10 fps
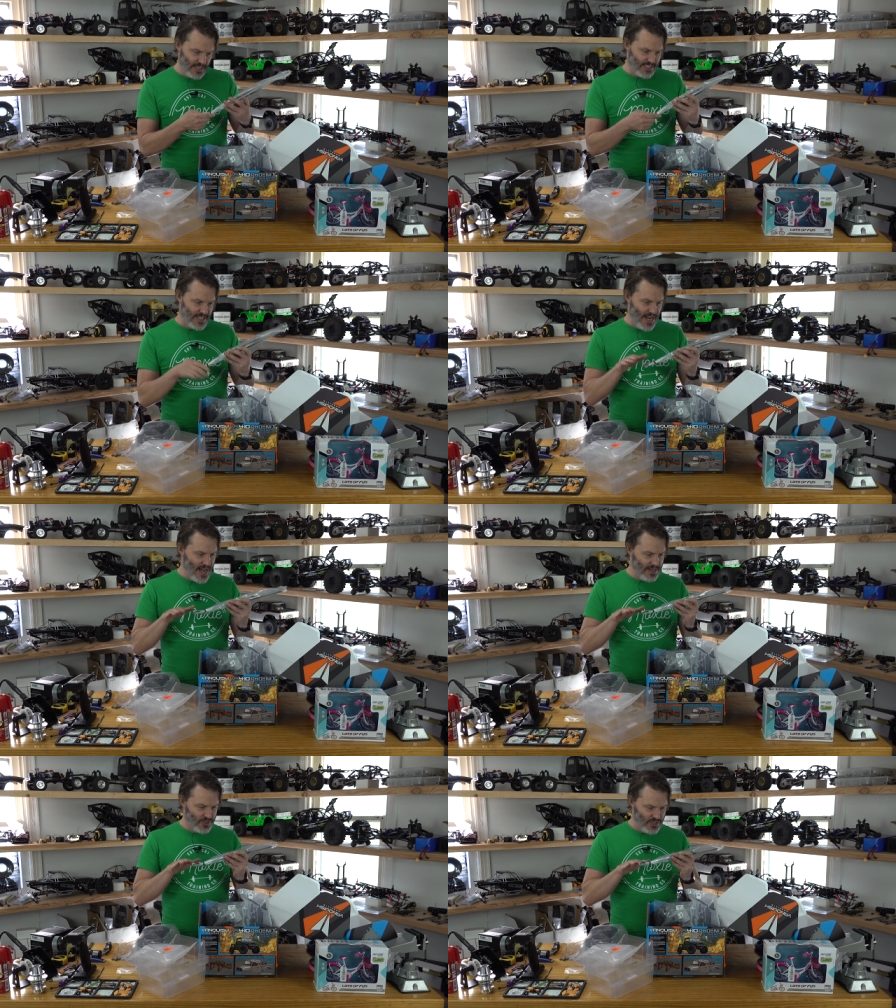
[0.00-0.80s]
it's
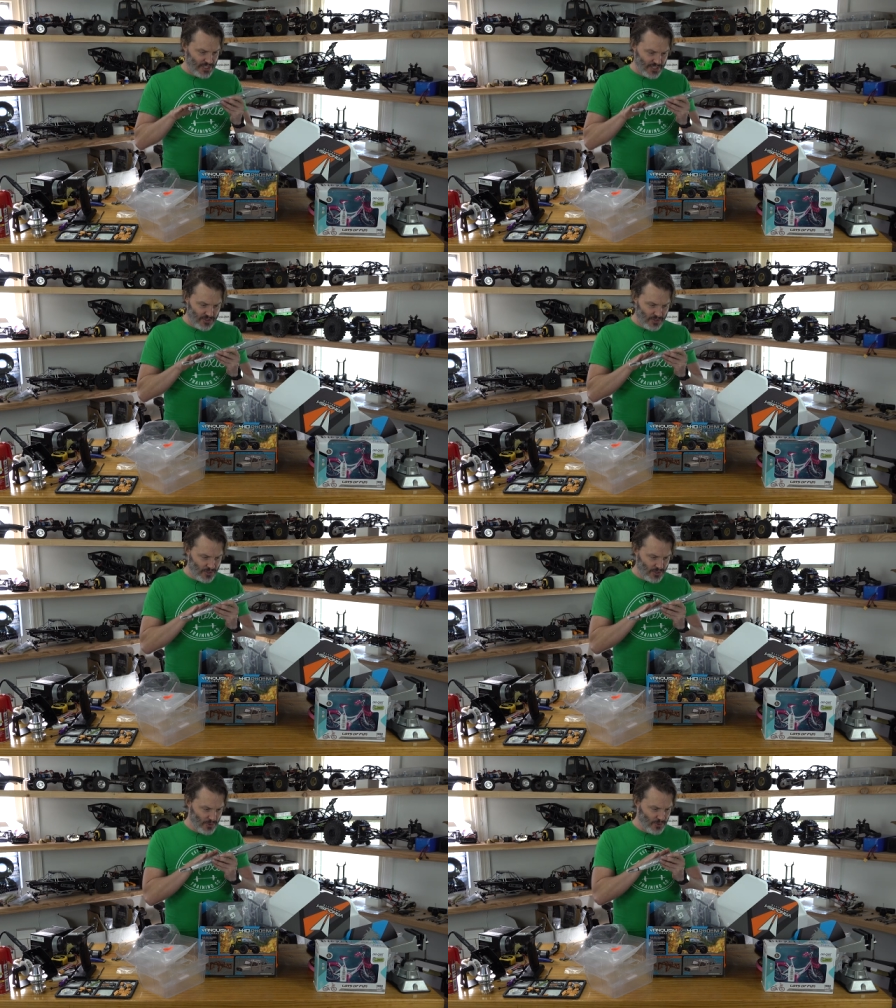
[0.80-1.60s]
not just a
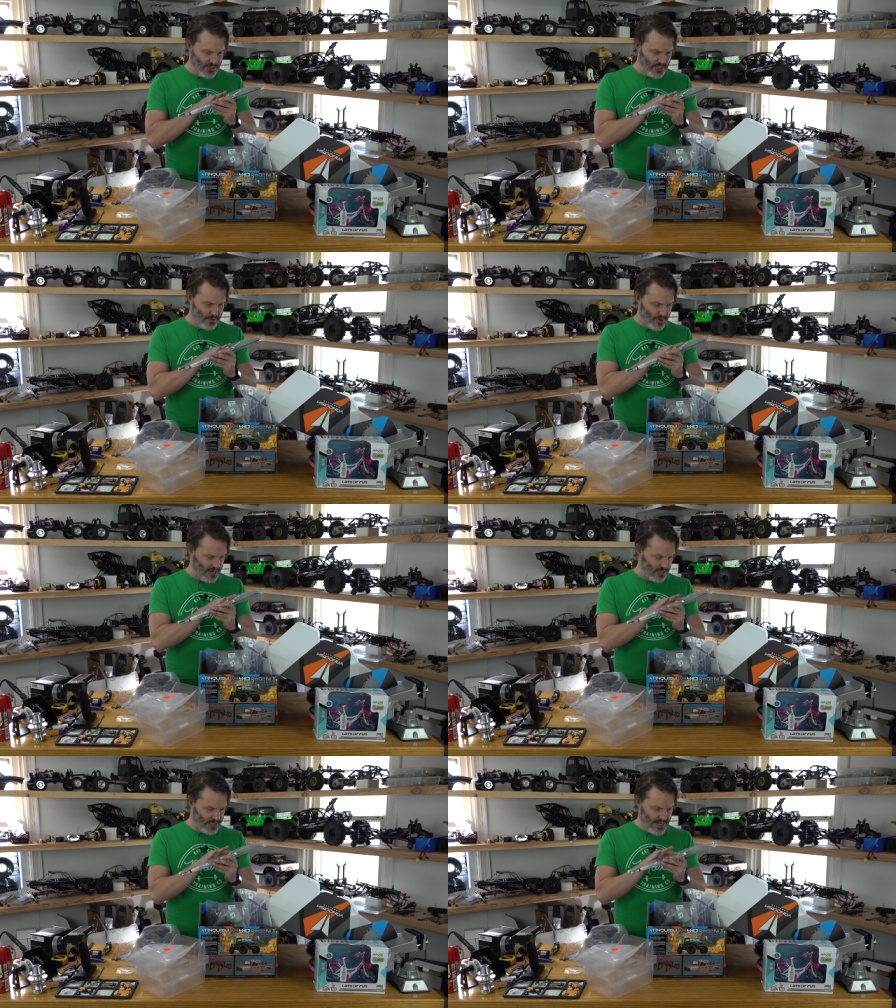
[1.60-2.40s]
2D
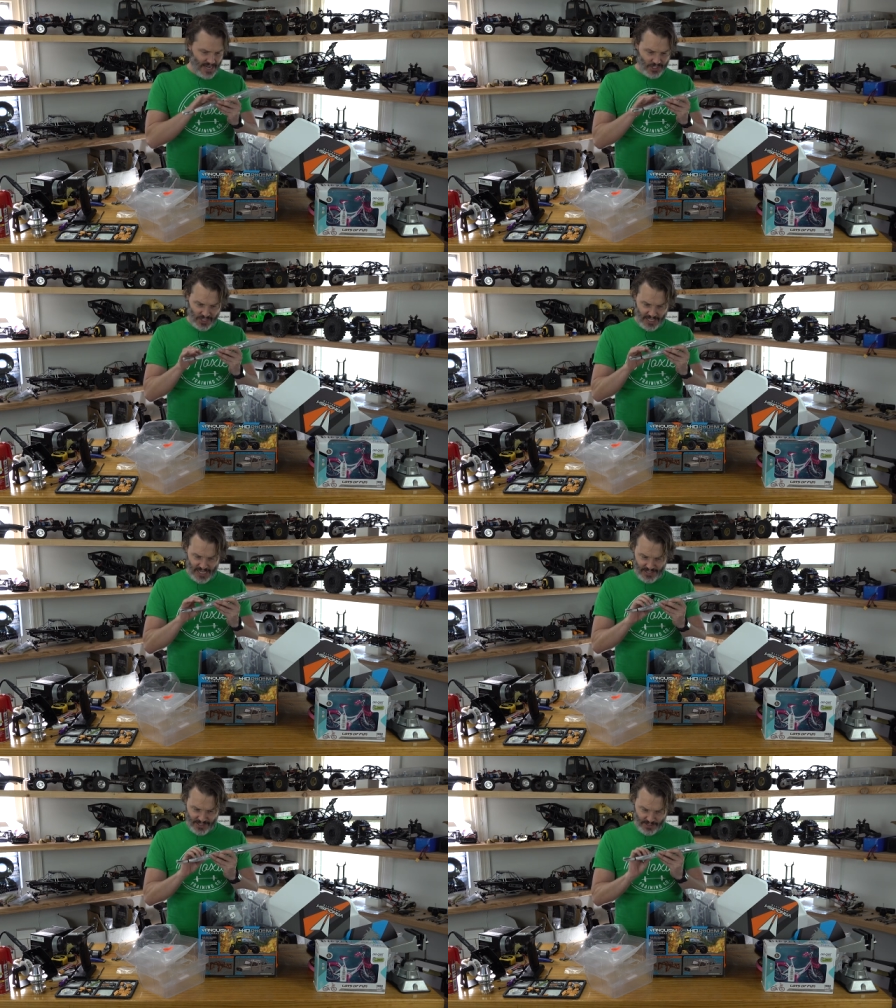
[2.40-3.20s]
rail. It
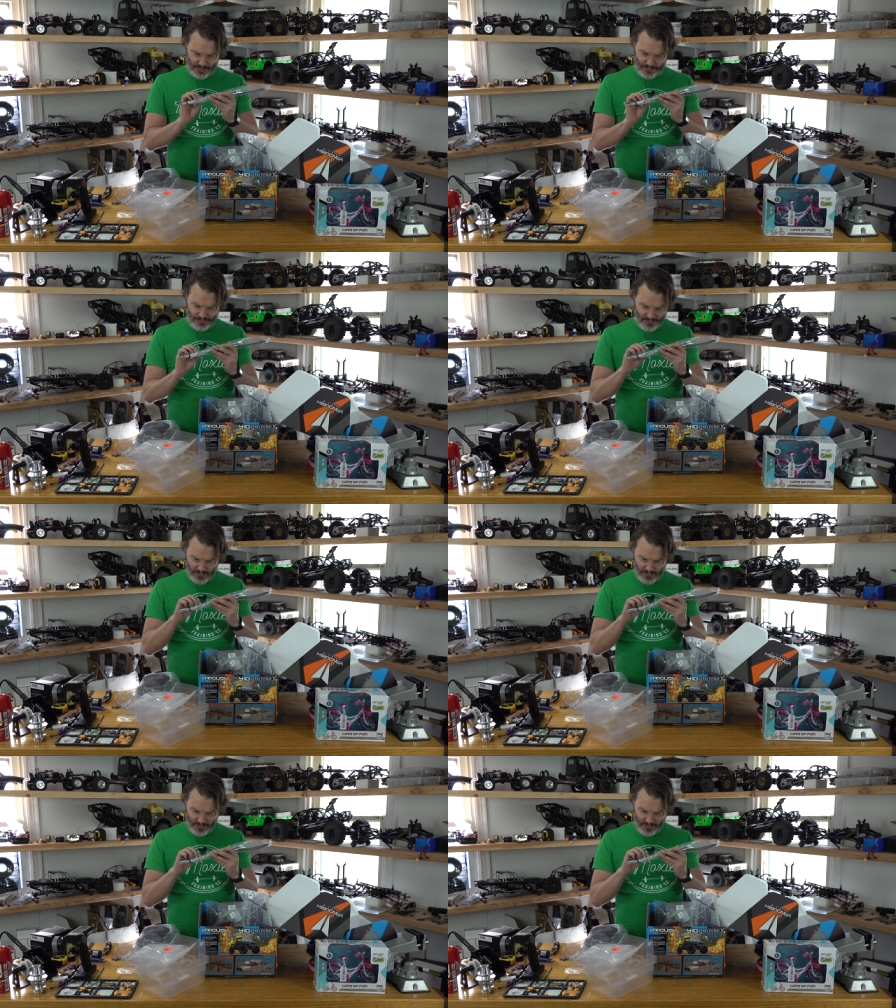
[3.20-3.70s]
actually has some